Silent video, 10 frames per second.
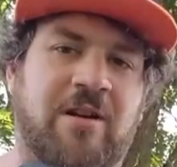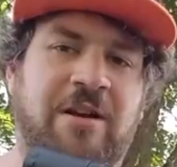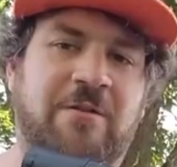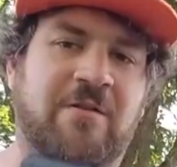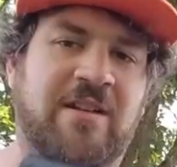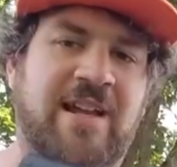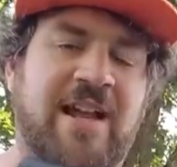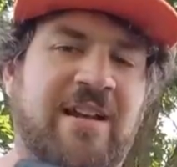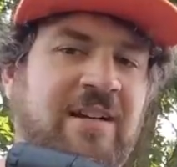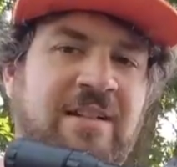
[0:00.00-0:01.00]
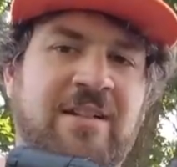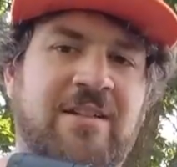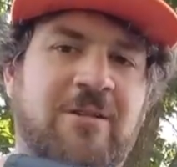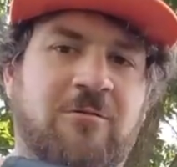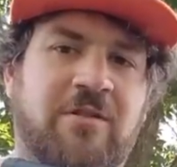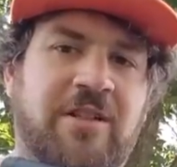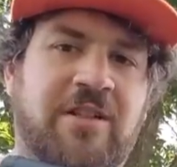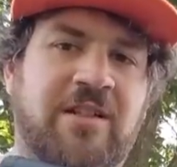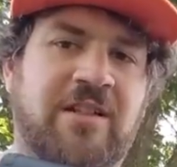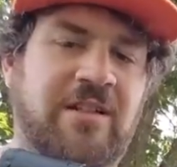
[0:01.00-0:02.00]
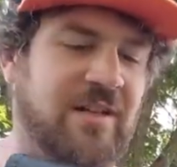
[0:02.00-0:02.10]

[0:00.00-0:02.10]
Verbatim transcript: Other than that, they're really good